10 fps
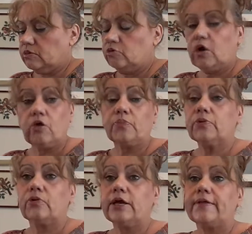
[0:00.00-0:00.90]
I know a lot of
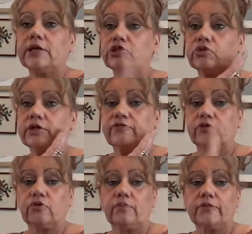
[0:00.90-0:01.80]
people like that, I just don't like the
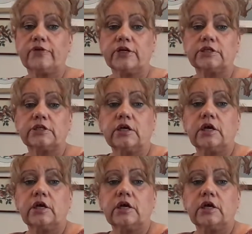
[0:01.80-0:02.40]
feeling on my face.